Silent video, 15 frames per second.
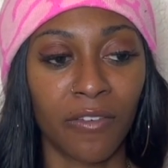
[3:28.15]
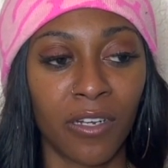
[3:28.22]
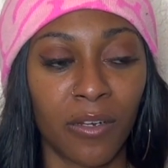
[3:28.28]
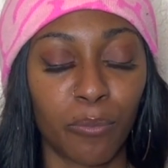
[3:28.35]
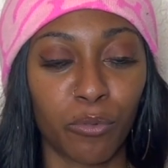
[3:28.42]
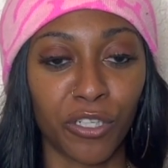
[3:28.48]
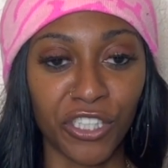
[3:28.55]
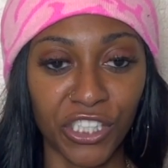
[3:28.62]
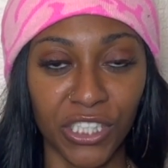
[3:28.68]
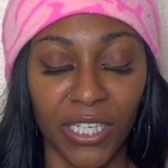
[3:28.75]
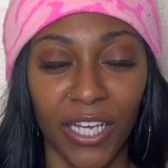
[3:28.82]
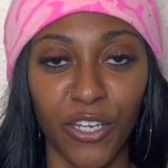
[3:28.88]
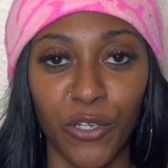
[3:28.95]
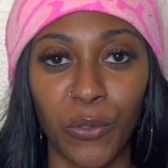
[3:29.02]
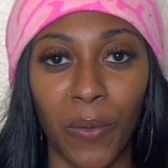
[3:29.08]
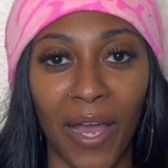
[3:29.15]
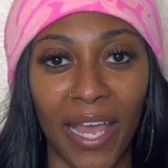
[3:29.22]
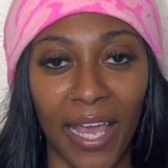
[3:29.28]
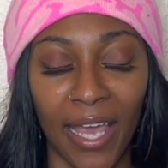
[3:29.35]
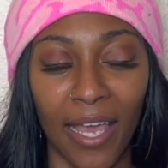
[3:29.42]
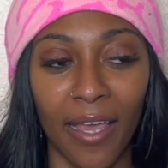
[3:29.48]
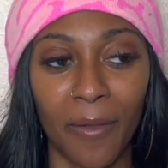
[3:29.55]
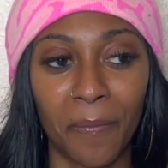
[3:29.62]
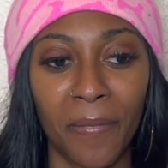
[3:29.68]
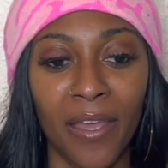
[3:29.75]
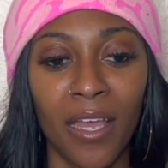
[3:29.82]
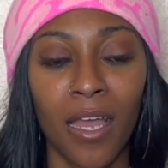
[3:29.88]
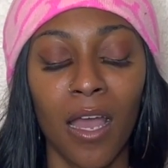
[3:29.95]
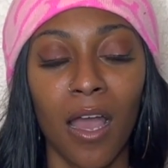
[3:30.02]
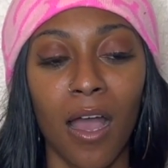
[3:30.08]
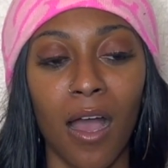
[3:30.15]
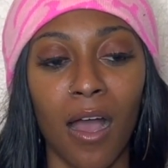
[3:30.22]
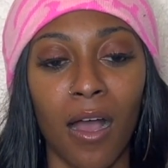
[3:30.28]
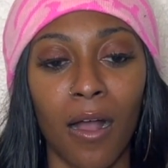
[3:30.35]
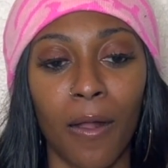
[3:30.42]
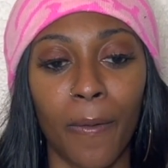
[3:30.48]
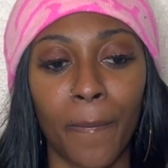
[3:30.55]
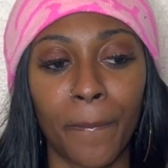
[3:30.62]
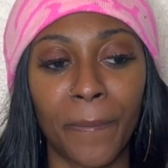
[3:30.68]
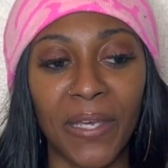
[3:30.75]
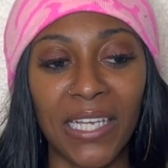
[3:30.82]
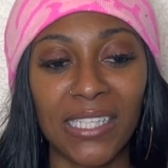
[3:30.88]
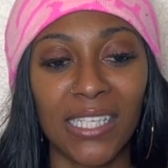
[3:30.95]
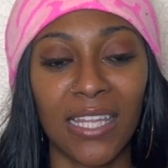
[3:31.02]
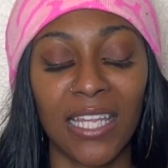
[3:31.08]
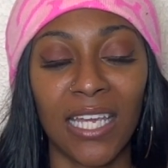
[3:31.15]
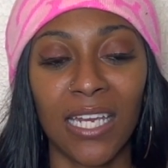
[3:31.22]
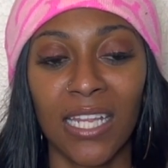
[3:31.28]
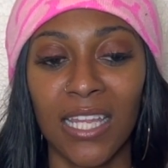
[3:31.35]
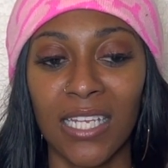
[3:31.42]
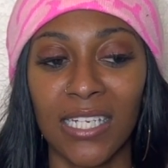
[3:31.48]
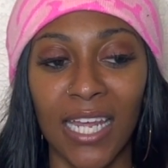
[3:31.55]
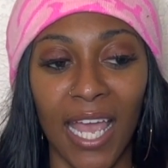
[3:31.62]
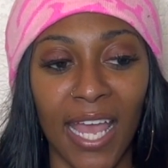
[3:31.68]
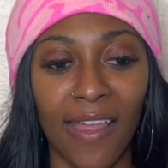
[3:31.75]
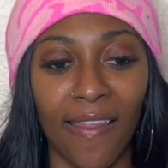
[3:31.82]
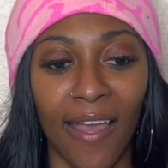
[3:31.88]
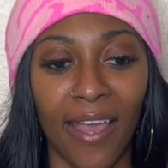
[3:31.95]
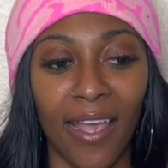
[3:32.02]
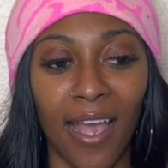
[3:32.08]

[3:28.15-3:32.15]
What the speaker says: and appreciate who I am. Because at the end of the day, like